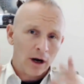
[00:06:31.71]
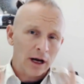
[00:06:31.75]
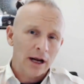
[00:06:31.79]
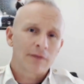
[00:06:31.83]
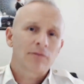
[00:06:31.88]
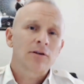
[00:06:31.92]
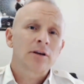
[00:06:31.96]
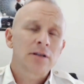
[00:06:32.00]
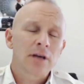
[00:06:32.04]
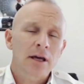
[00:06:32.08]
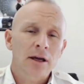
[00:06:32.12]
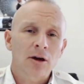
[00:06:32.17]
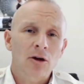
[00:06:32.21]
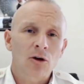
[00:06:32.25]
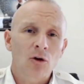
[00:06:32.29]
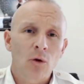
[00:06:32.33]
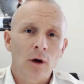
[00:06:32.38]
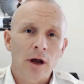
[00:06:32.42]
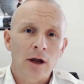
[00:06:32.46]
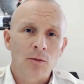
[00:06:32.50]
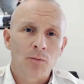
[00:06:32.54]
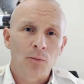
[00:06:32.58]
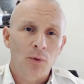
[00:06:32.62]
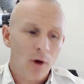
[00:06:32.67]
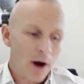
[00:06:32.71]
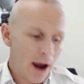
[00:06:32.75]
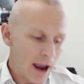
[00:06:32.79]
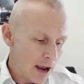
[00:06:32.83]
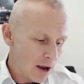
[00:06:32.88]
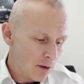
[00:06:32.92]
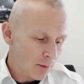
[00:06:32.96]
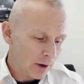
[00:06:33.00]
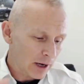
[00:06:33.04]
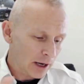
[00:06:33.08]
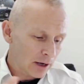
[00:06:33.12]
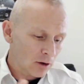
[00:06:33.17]
going to have to take a quick break,
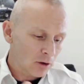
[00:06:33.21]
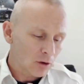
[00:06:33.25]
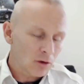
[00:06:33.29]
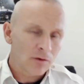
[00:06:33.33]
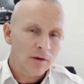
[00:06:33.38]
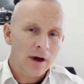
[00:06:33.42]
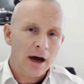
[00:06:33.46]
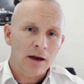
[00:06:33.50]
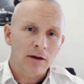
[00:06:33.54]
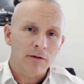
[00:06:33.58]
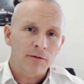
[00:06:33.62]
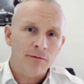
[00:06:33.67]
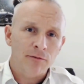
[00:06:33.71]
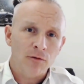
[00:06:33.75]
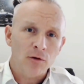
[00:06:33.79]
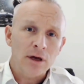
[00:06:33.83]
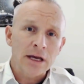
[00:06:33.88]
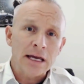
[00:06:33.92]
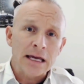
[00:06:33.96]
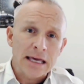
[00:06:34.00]
but I know you've got a free